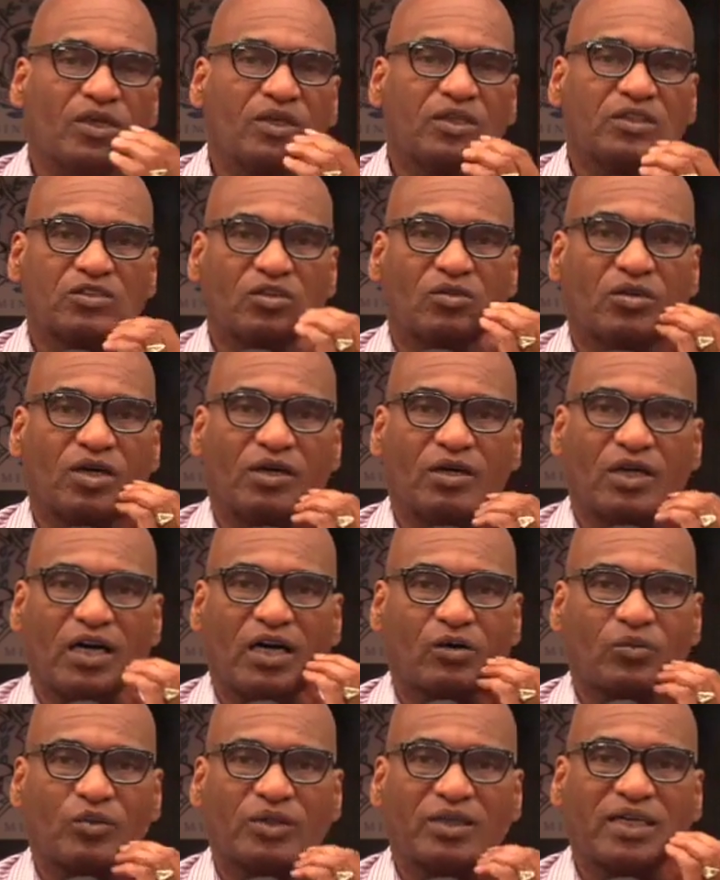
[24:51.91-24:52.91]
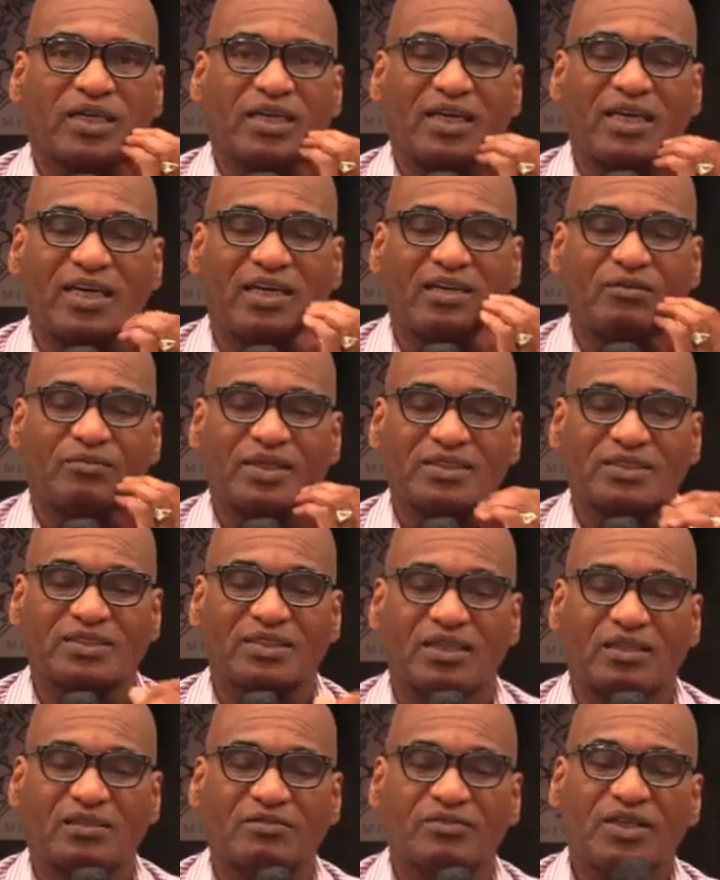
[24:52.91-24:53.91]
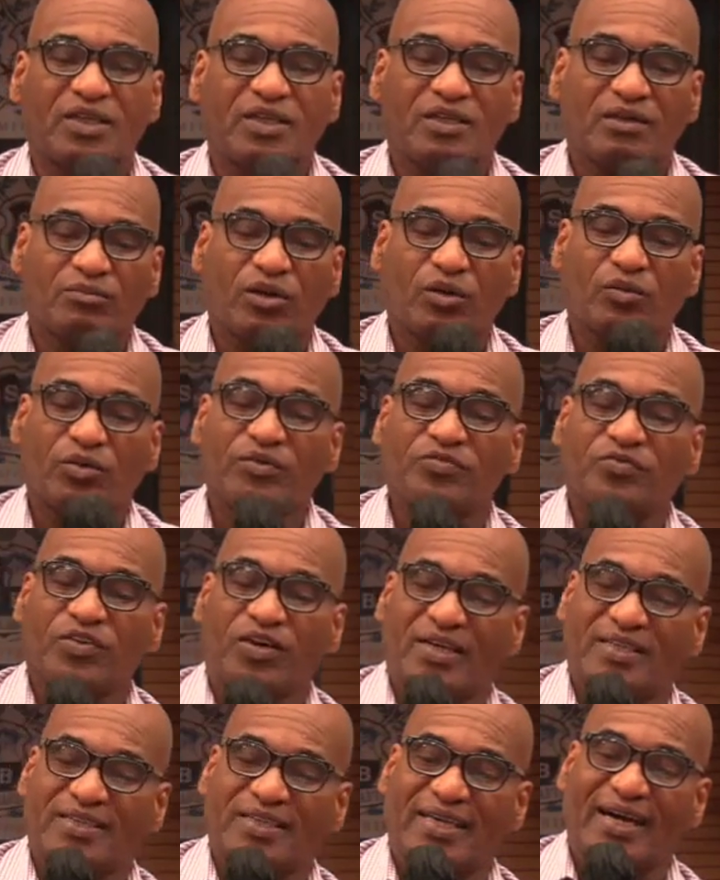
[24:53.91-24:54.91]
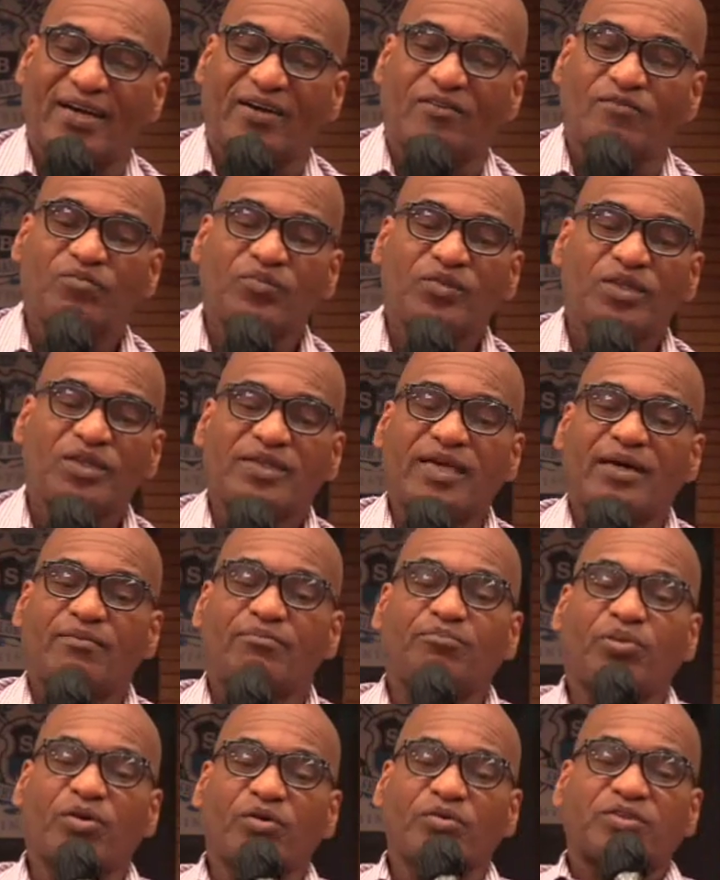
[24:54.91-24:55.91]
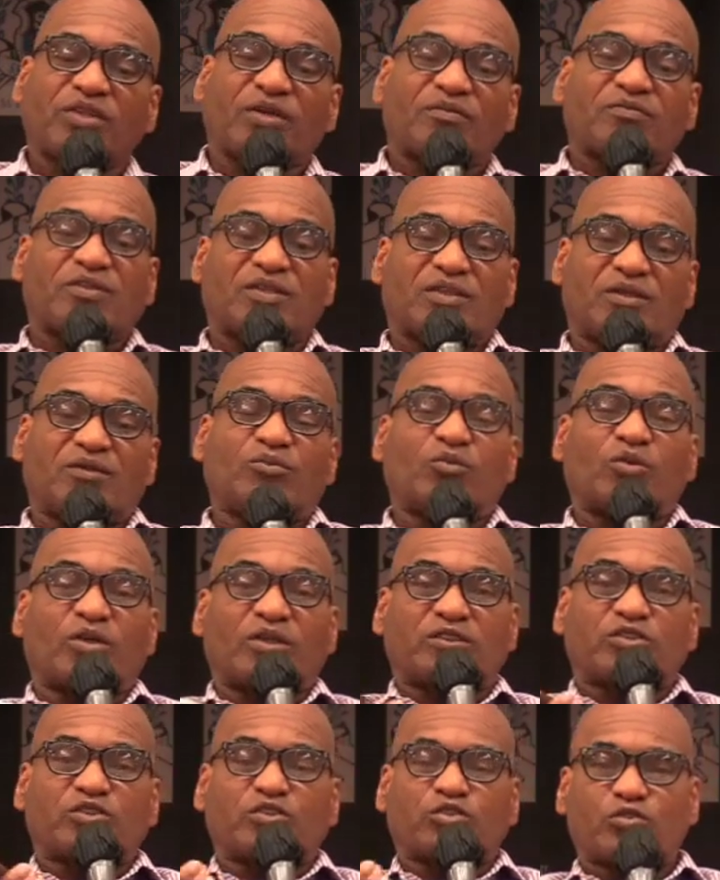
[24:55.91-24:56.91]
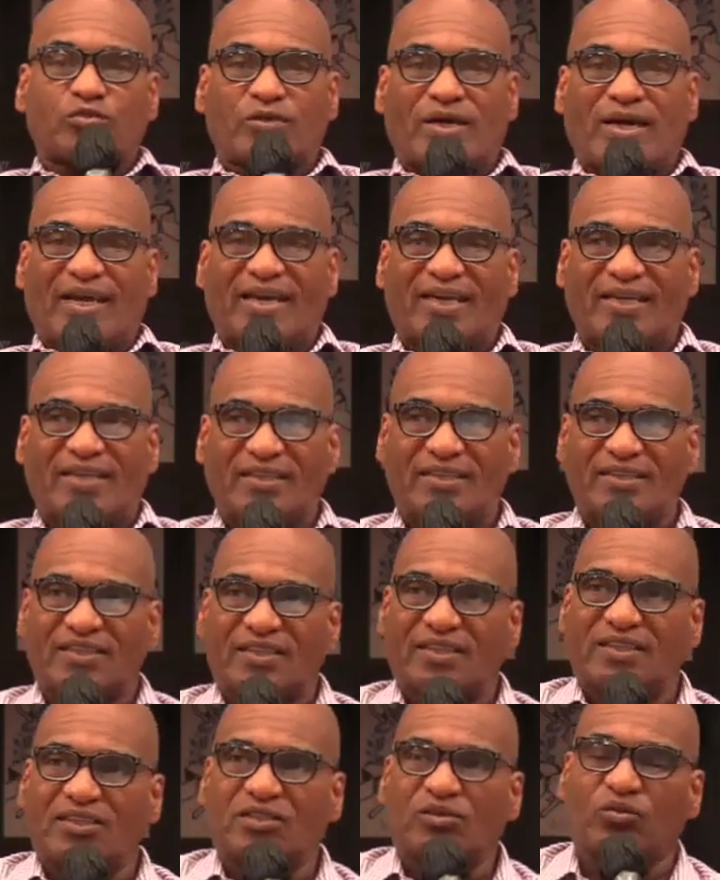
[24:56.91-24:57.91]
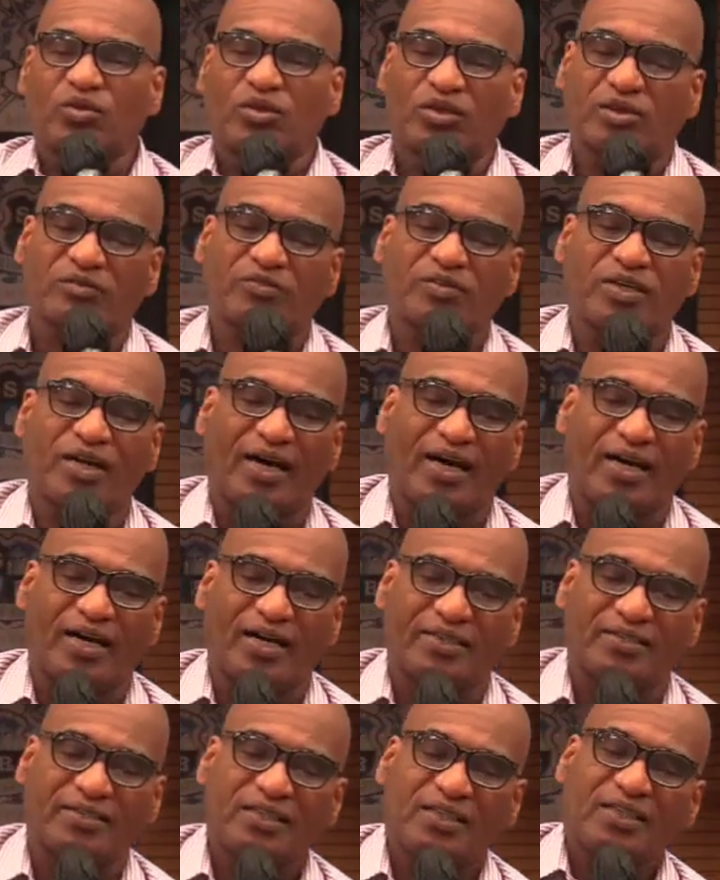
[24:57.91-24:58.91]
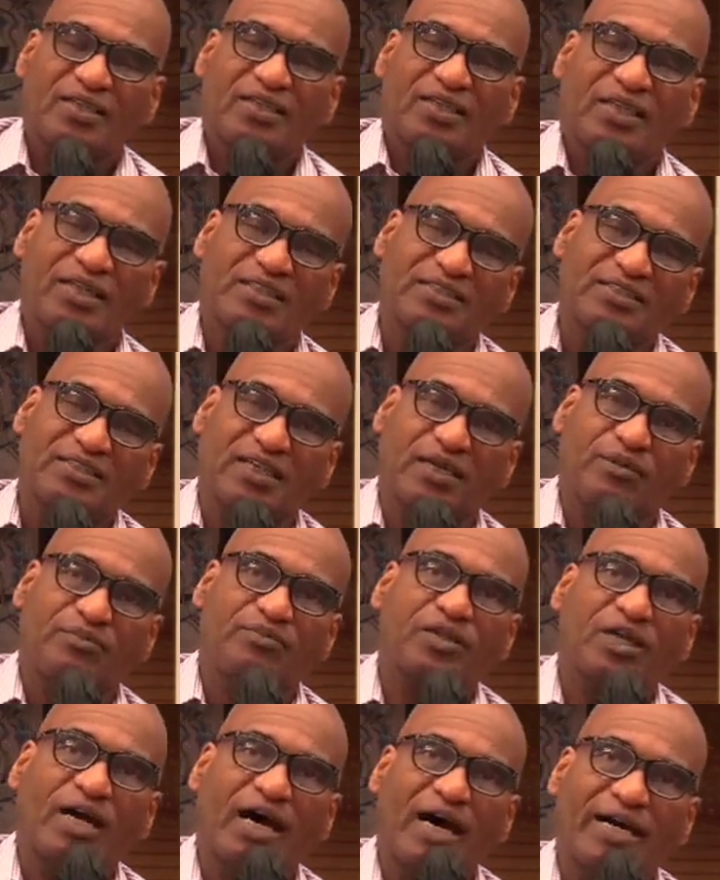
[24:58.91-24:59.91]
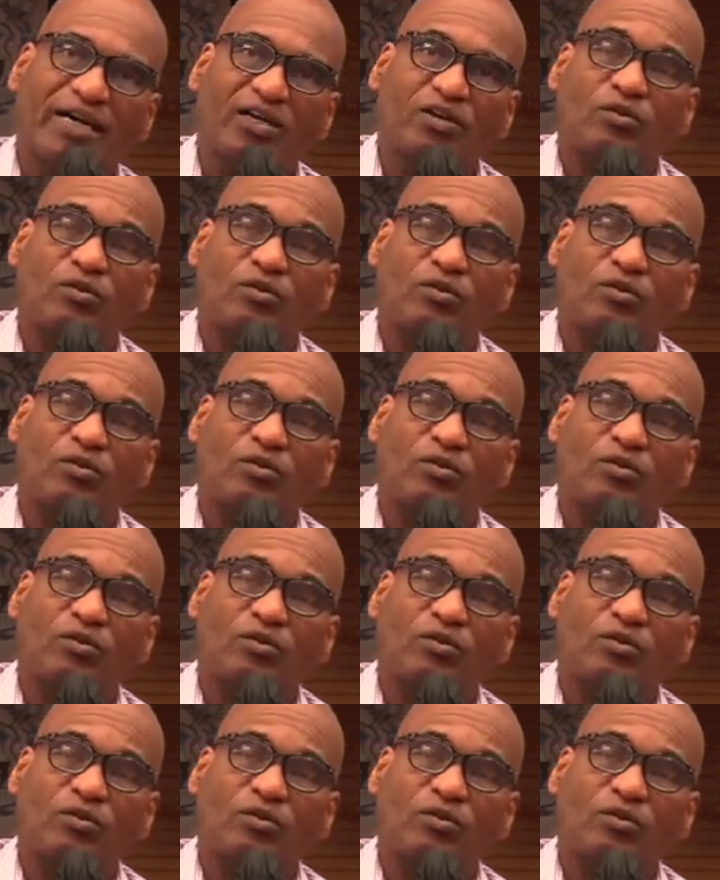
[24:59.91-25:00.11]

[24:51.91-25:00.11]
So I don't want to get ahead of myself, but we find out that both of them were trained in the Word of God, except I